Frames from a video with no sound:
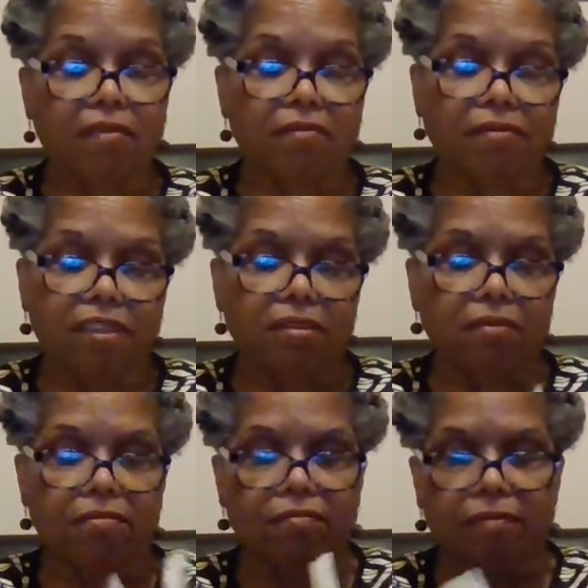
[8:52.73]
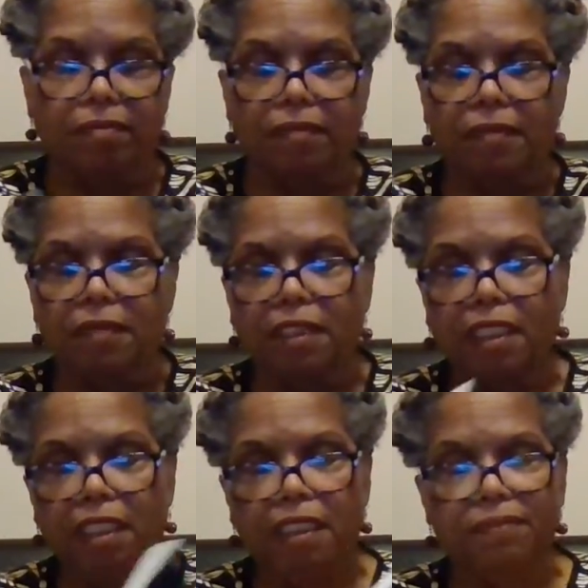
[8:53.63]
oh,
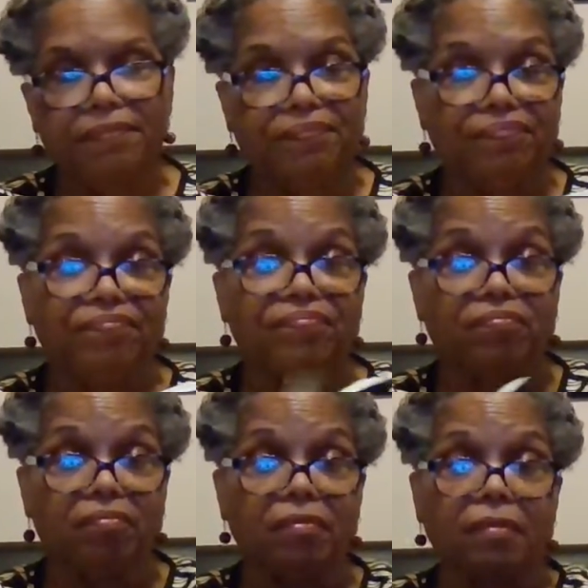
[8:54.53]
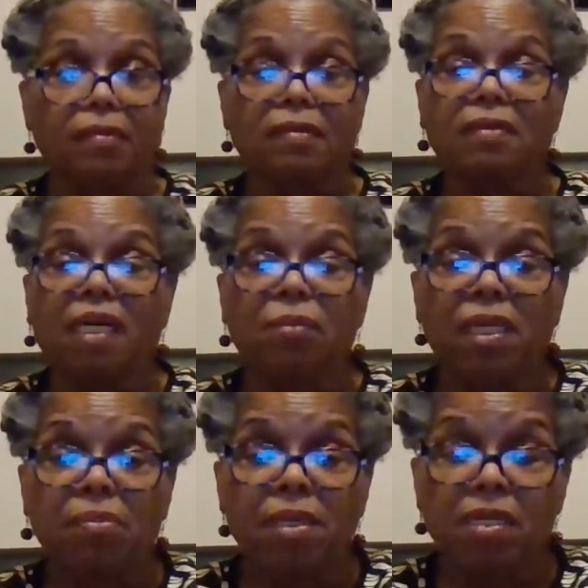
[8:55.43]
okay. How
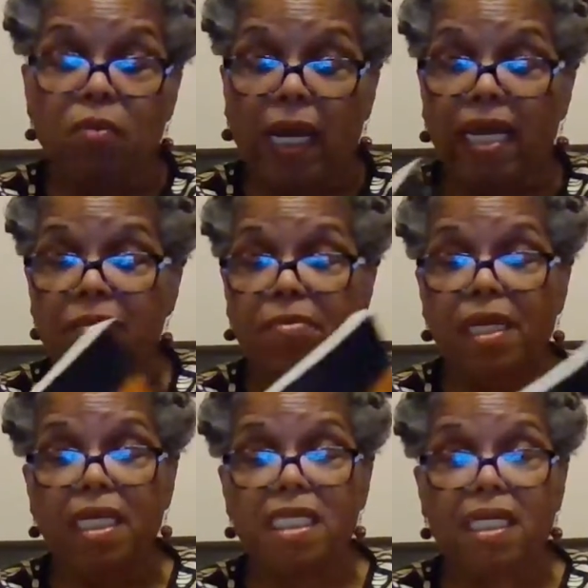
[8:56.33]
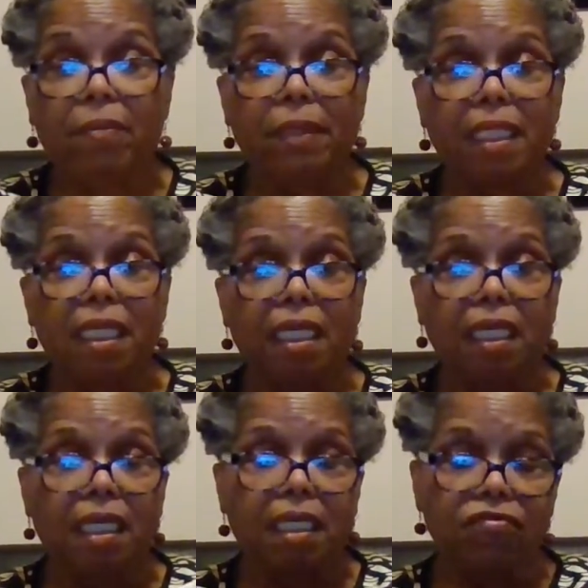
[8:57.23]
many minutes? Well, eight minutes, and I'm at
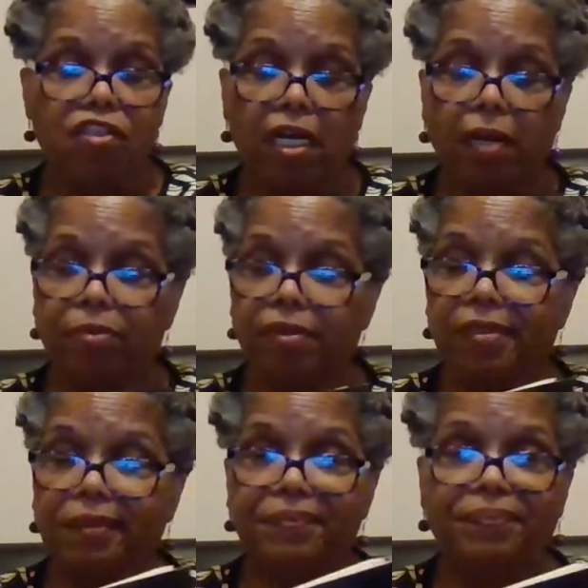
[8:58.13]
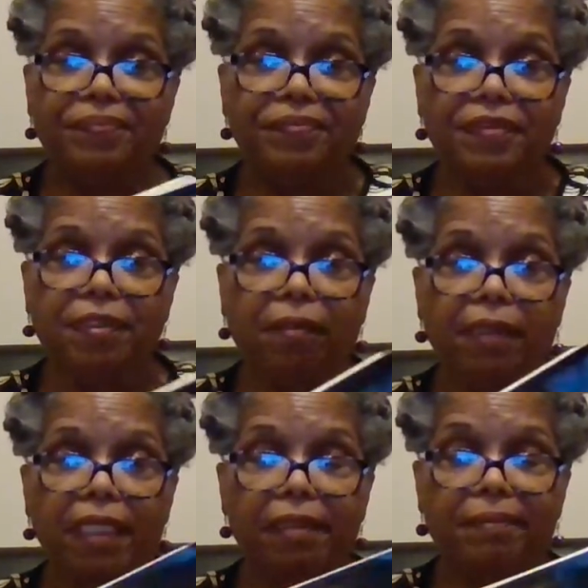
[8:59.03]
the end of chapter
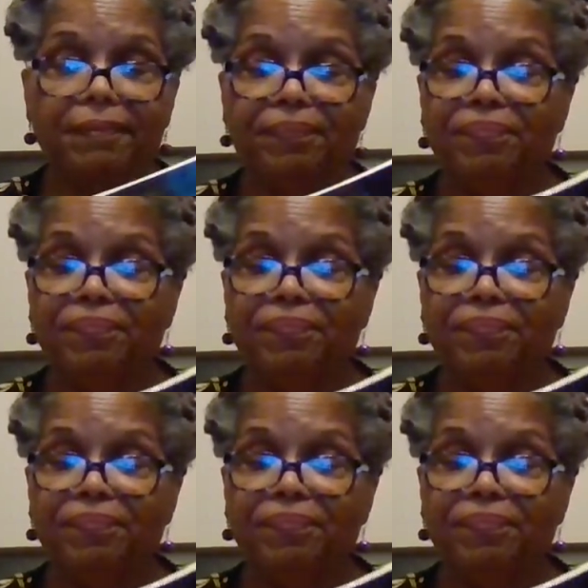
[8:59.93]
three.